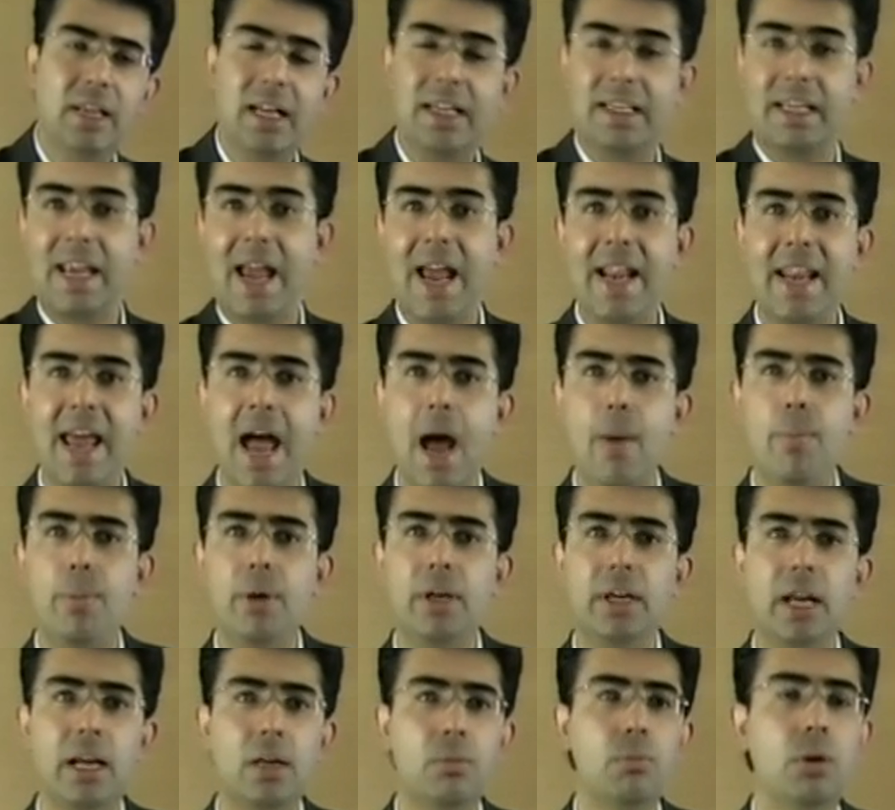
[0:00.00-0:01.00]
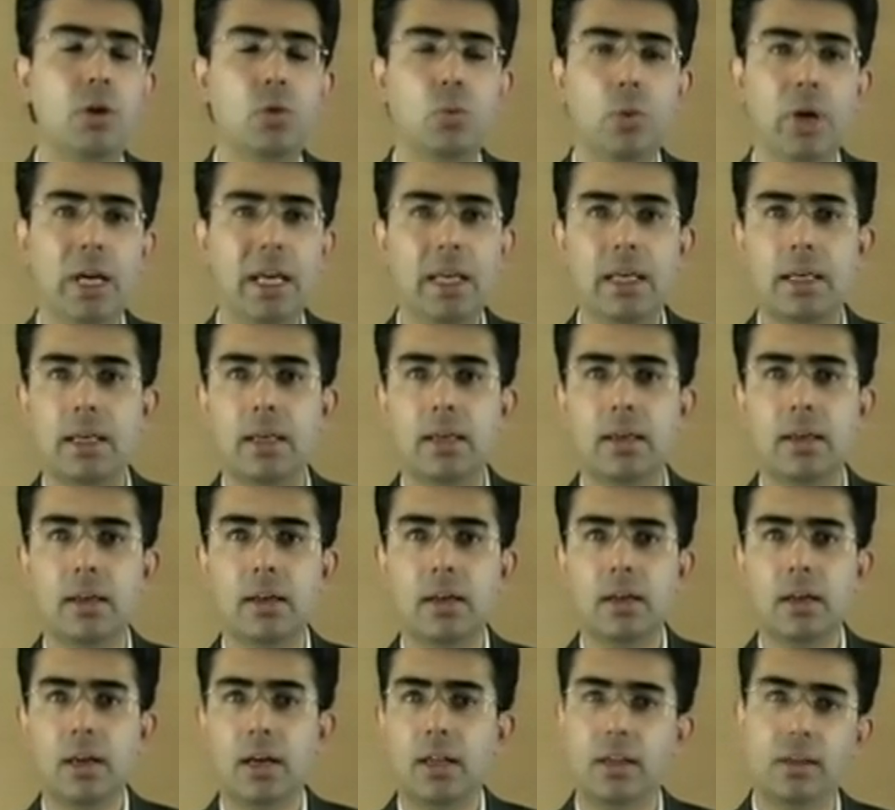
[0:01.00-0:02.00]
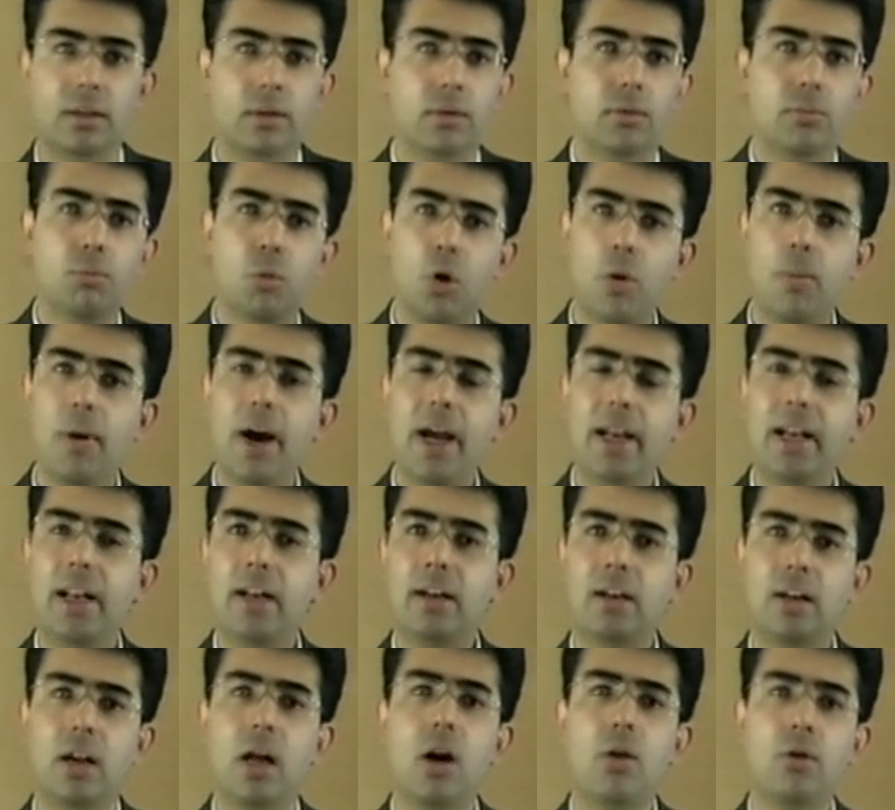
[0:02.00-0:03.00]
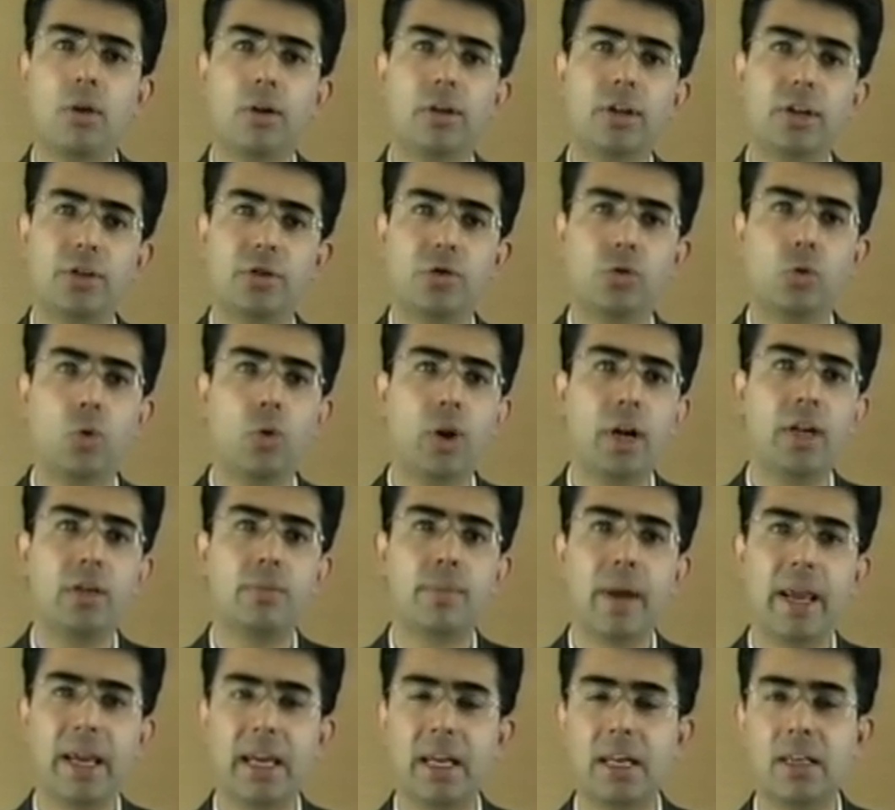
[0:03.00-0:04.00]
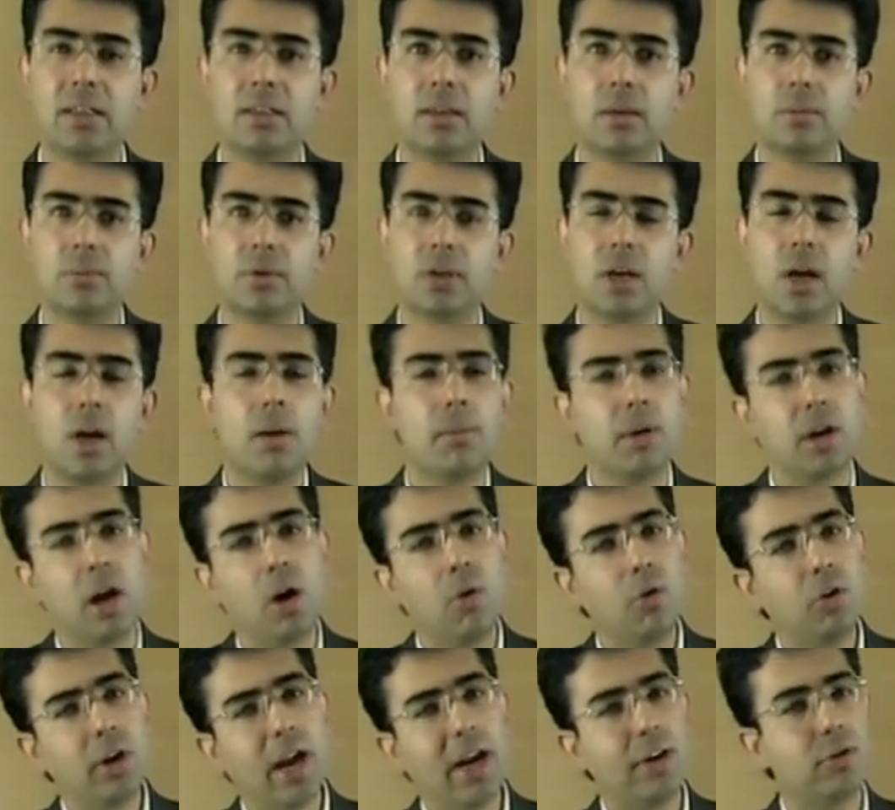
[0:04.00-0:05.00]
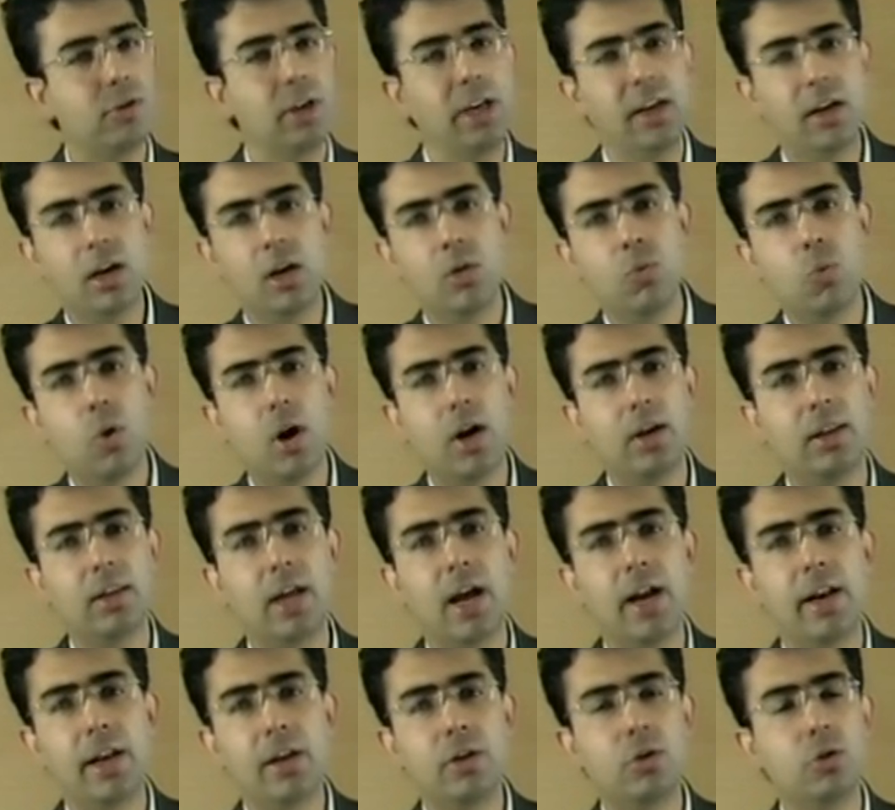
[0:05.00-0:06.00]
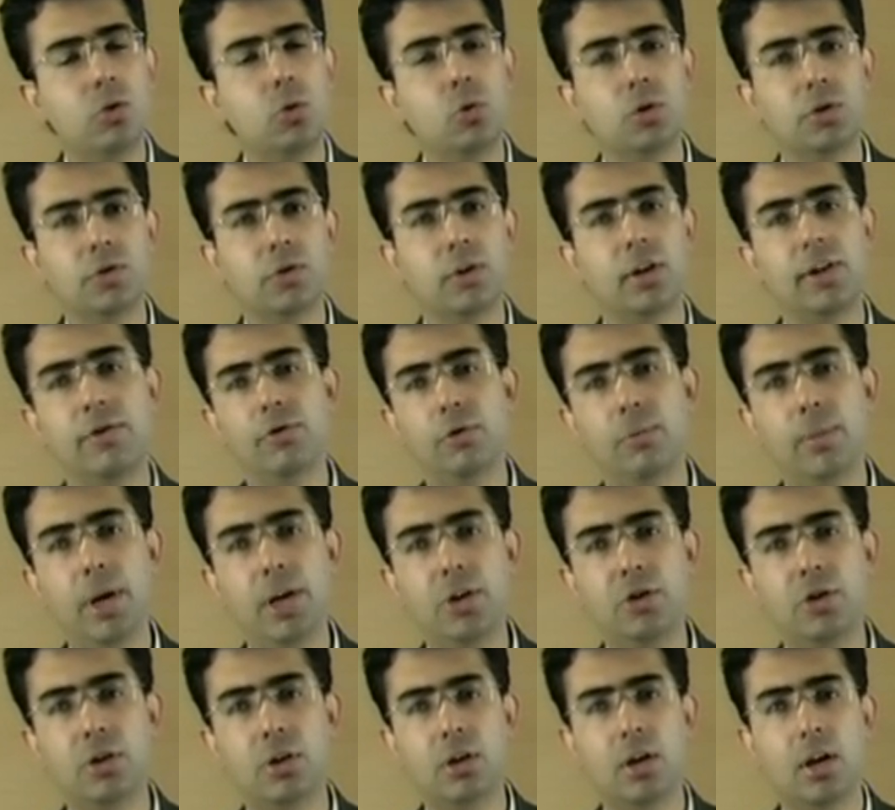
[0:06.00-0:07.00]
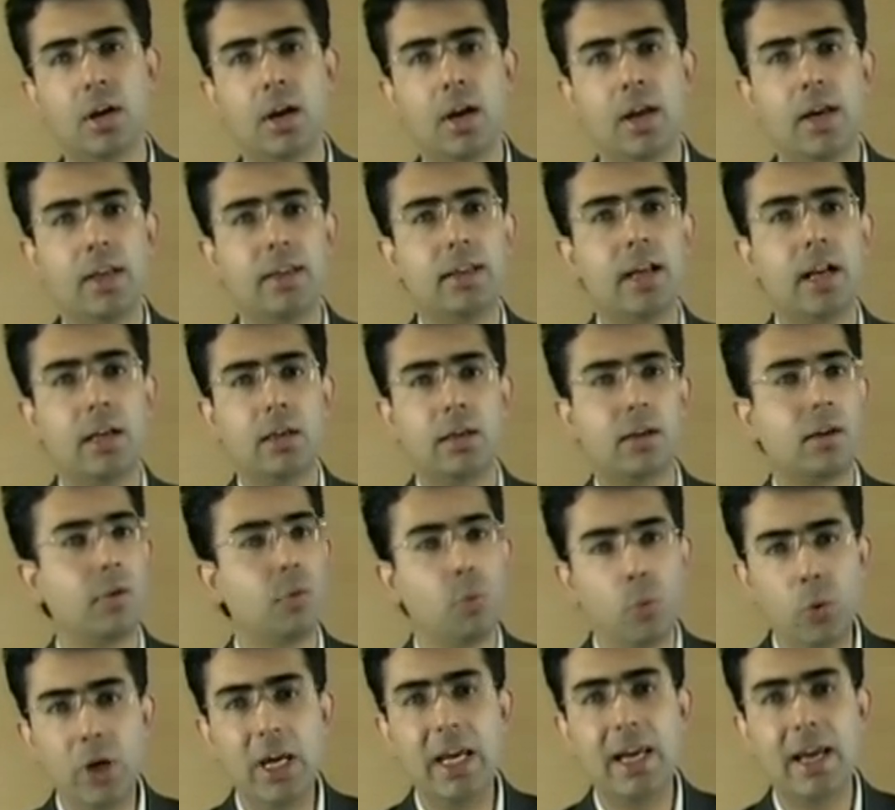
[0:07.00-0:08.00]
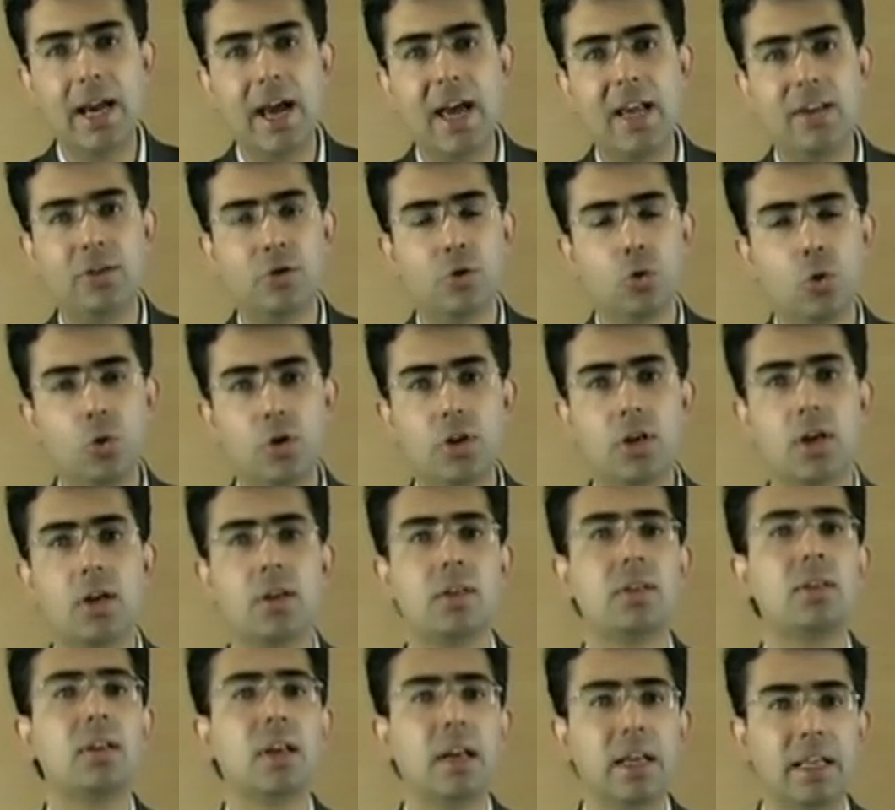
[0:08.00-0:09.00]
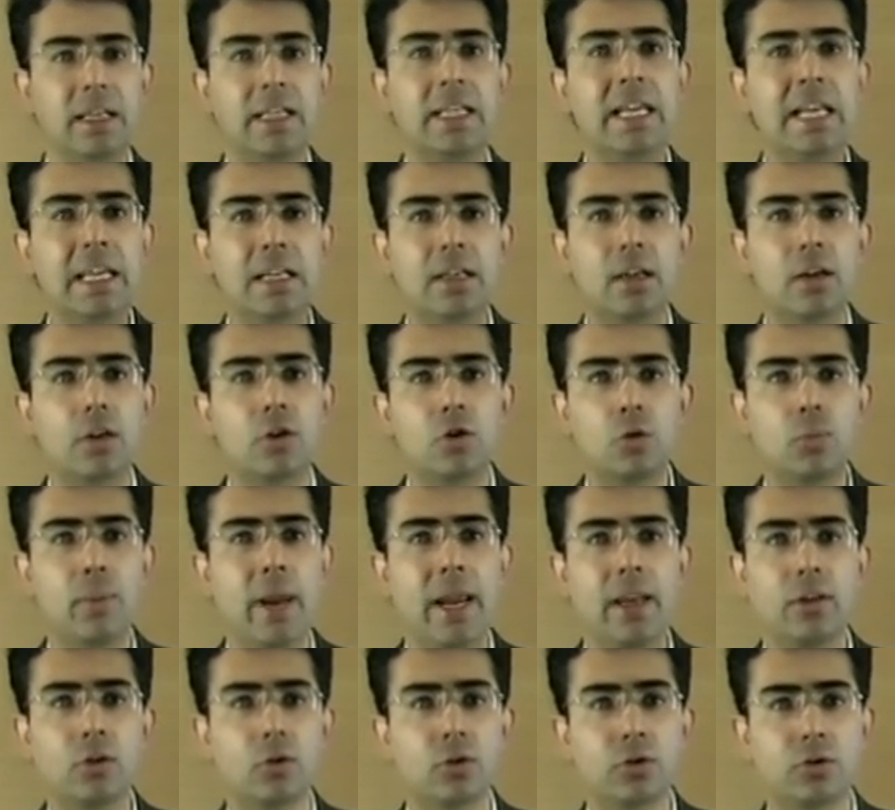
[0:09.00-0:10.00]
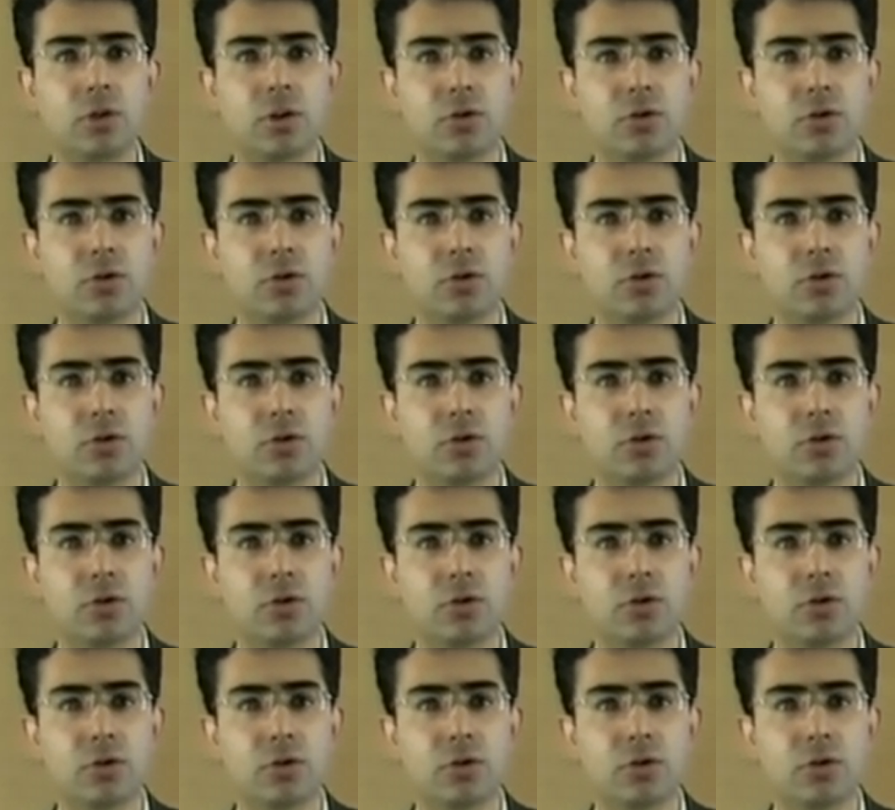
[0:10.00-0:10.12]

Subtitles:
that can happen in between. Mobile and cloud are just storage mechanisms, but how do you actually convert that into useful information that we as users need to make those